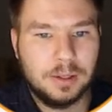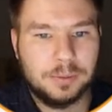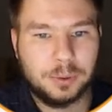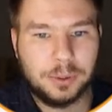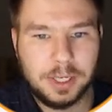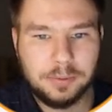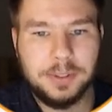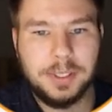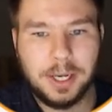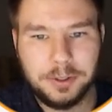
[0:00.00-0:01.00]
For
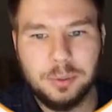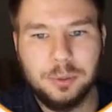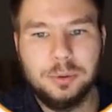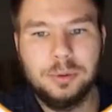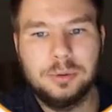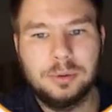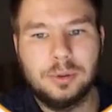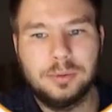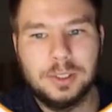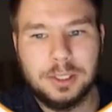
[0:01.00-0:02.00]
every attribute
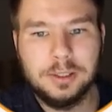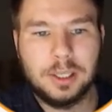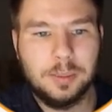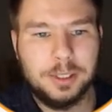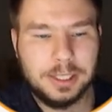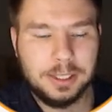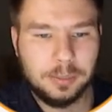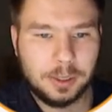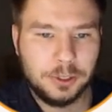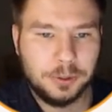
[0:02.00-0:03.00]
of the incoming data
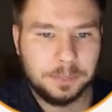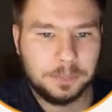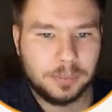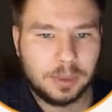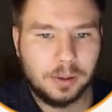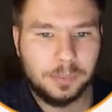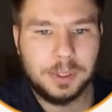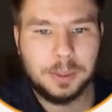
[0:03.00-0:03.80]
batch, we